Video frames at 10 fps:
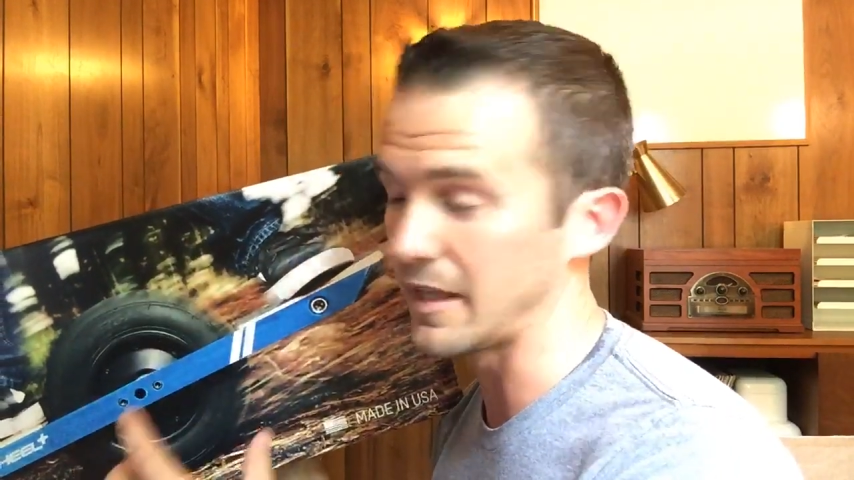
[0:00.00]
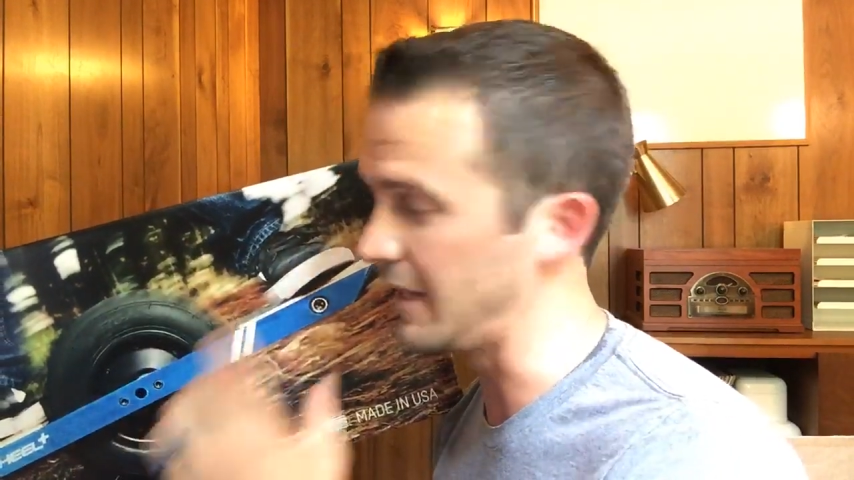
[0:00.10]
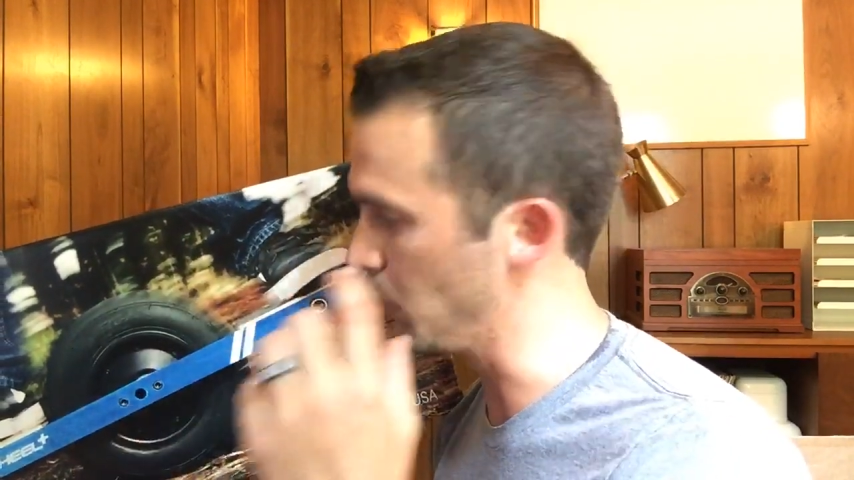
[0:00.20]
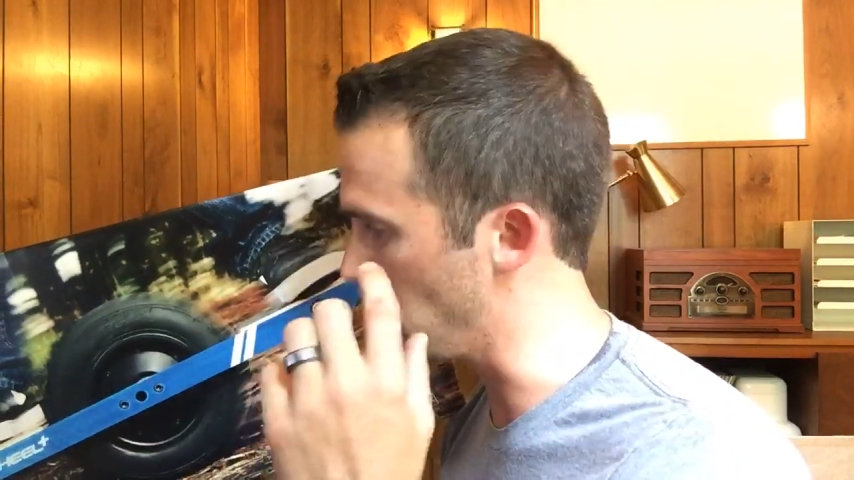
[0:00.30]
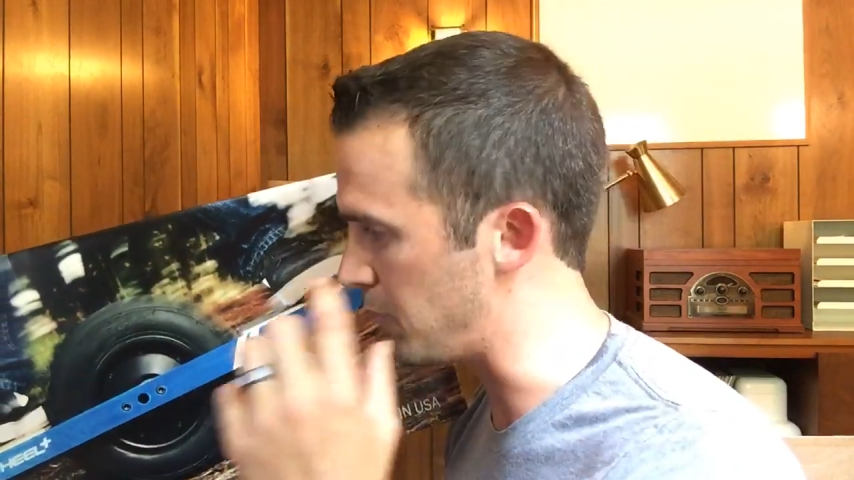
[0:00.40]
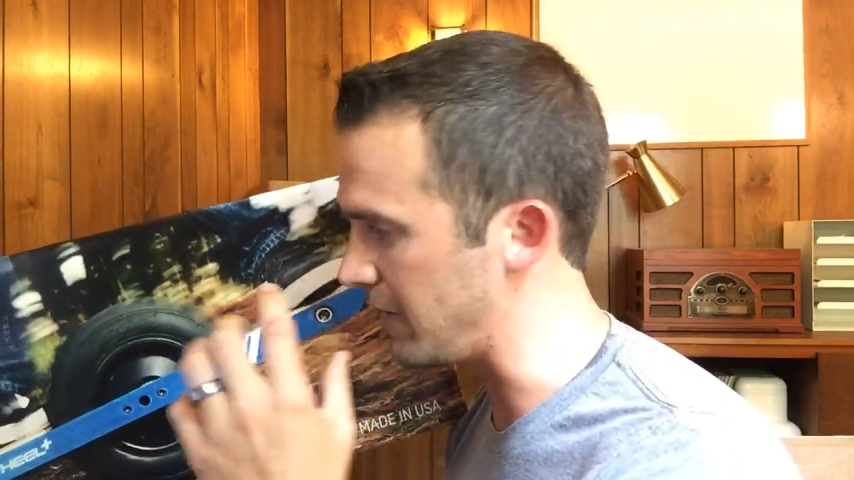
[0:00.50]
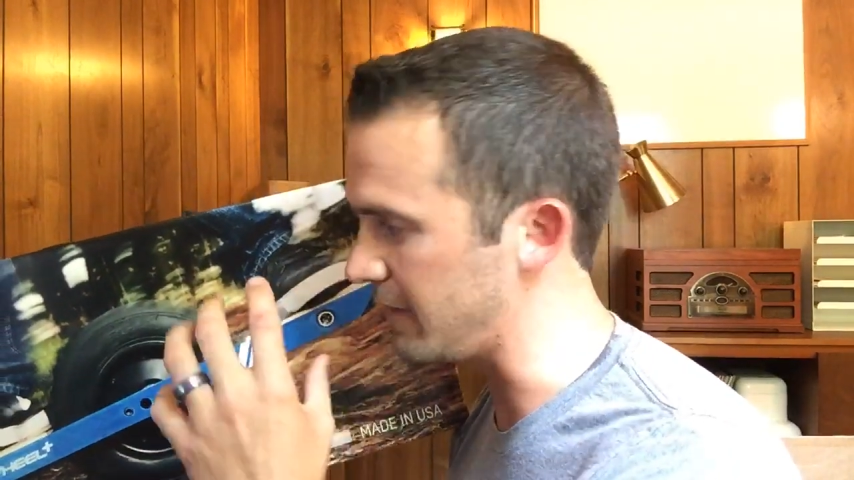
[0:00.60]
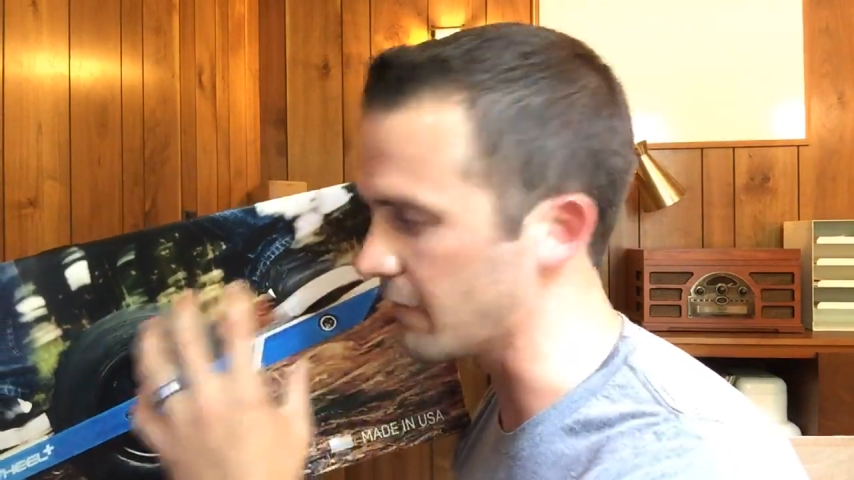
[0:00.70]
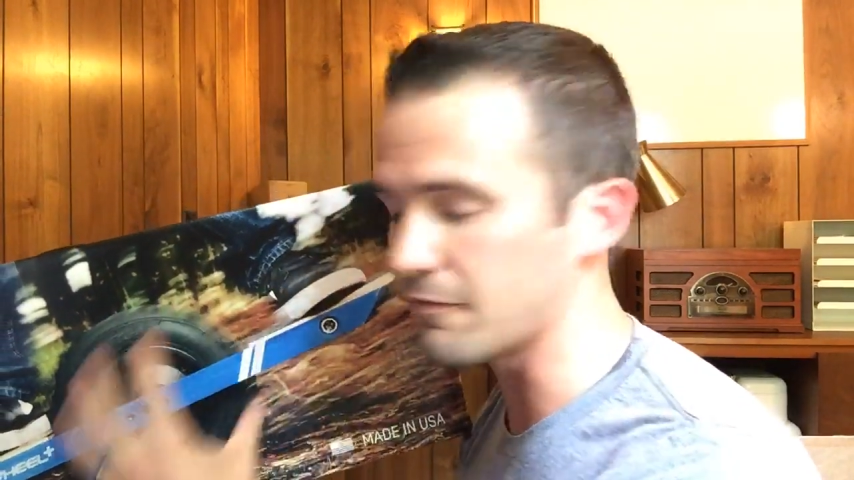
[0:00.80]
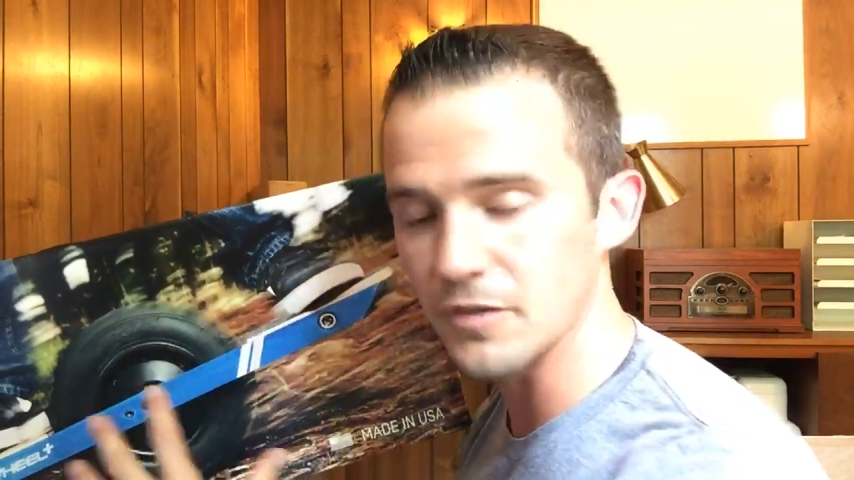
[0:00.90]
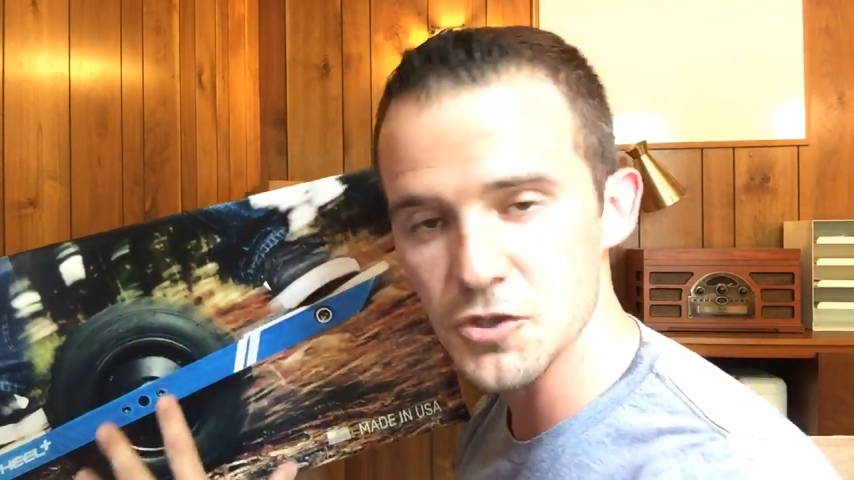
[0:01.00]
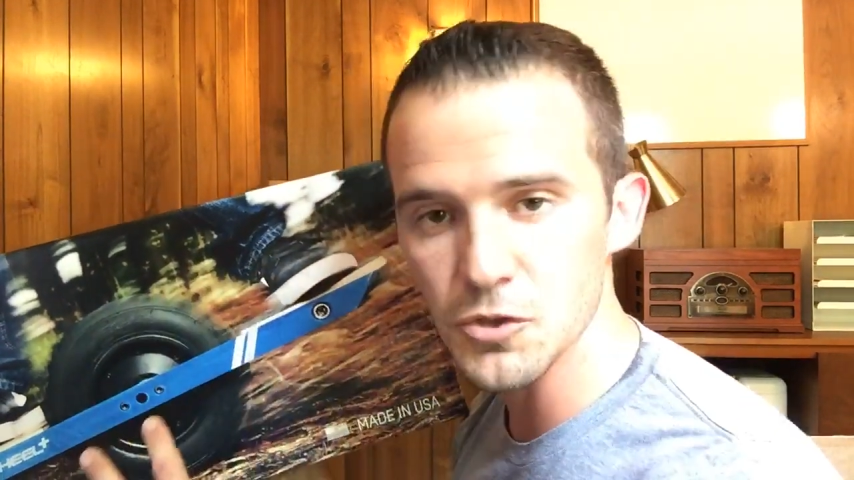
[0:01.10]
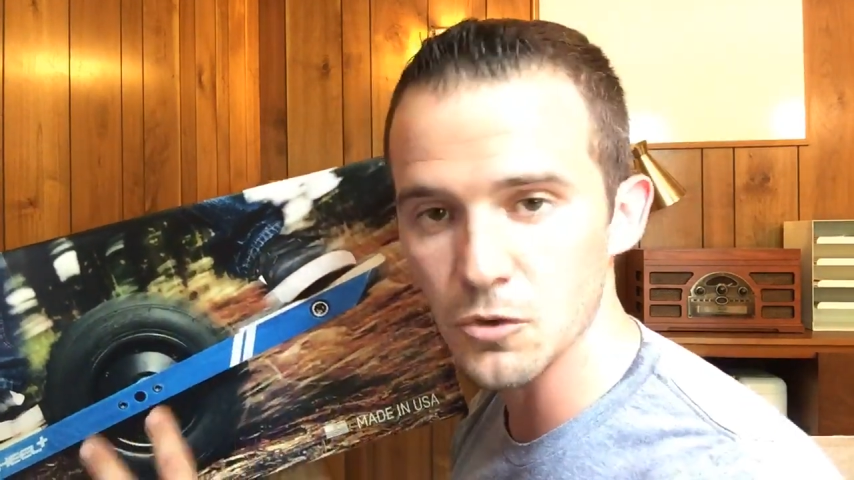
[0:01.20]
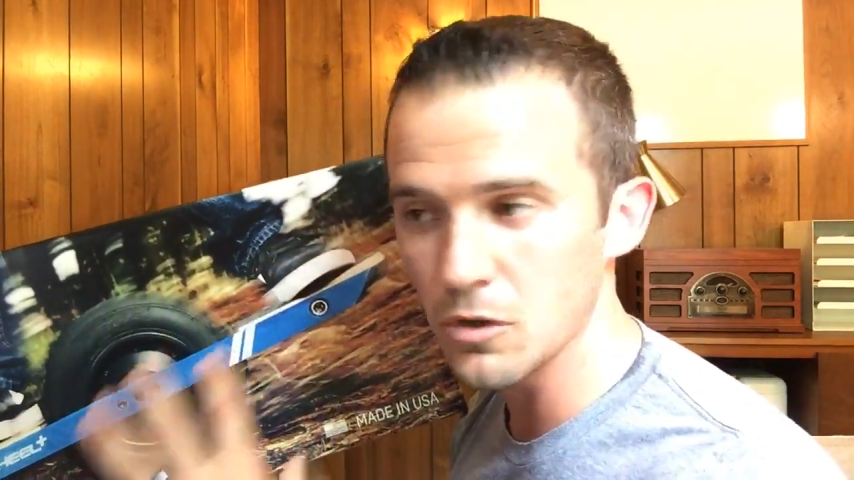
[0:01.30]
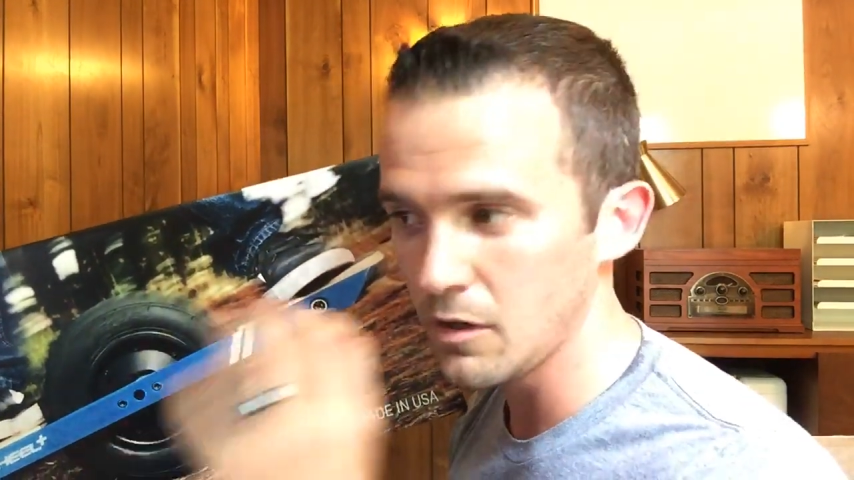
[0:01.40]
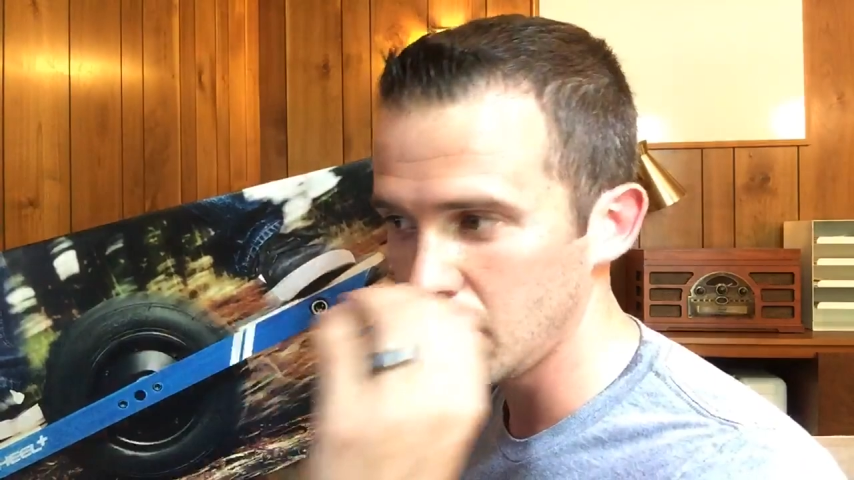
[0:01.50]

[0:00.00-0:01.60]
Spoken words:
And it will be the official